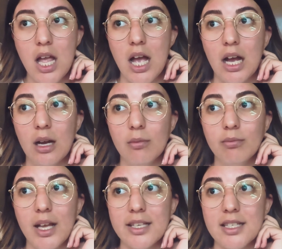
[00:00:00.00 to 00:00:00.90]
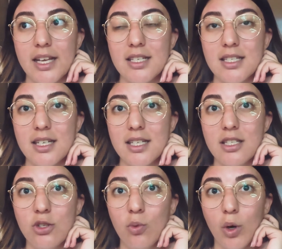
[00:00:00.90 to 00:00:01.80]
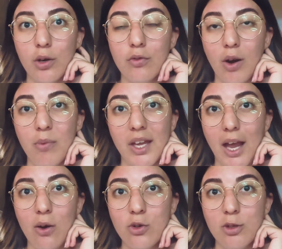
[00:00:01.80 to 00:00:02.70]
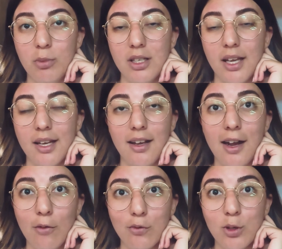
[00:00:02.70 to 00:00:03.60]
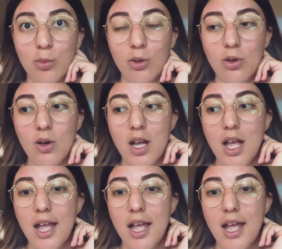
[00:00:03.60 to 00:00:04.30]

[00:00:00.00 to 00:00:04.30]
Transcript: um, as nice as it is to work from the couch and be like comfortable,